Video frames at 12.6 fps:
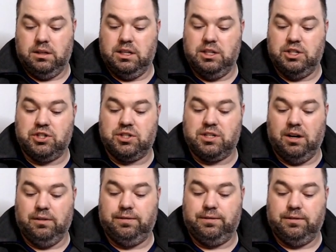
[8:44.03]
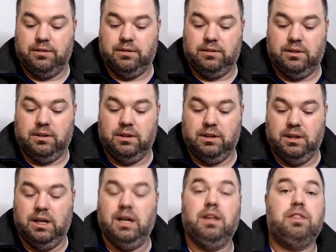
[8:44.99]
Get yourself
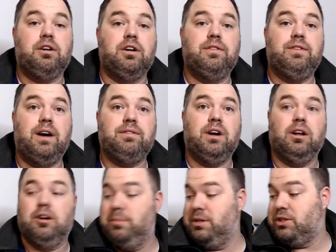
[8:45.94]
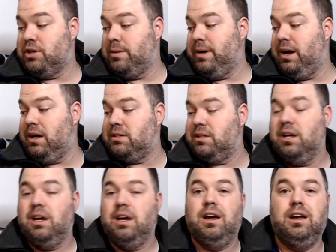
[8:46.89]
a $35 mystery box,
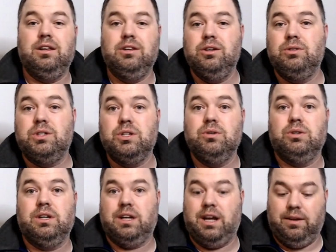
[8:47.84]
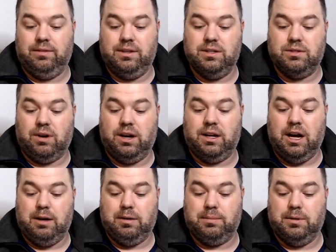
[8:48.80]
and you too can have these great
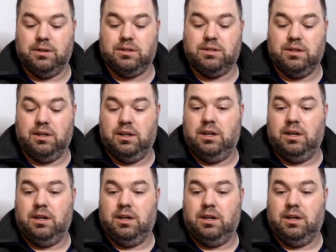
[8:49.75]
comic books.